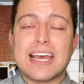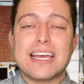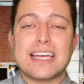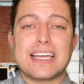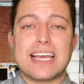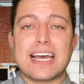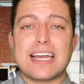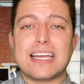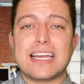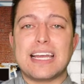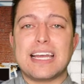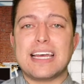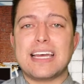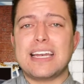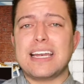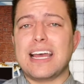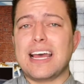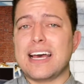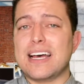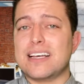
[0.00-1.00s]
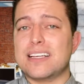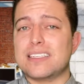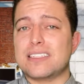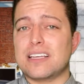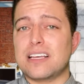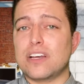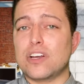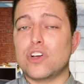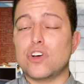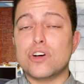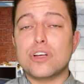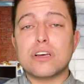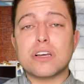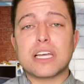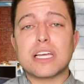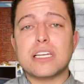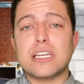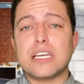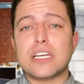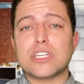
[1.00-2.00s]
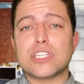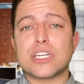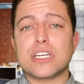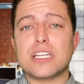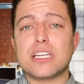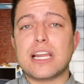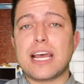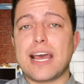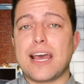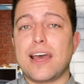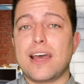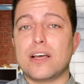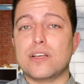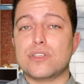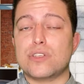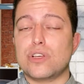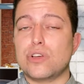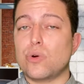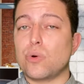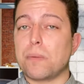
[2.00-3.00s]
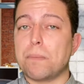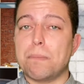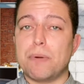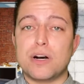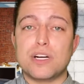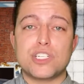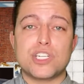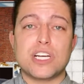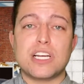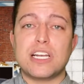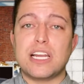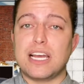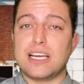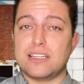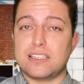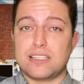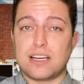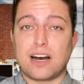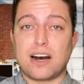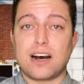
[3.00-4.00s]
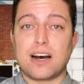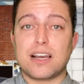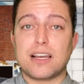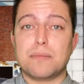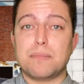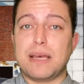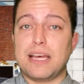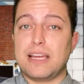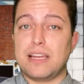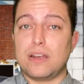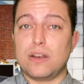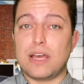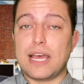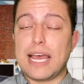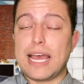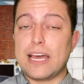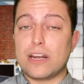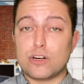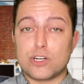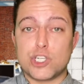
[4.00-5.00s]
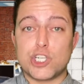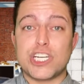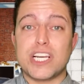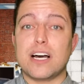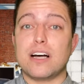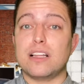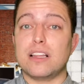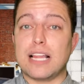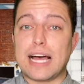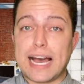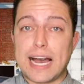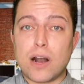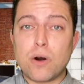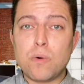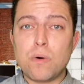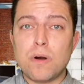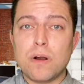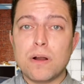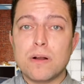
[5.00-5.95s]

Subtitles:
getting it as good a condition as your budget and time and energy allow.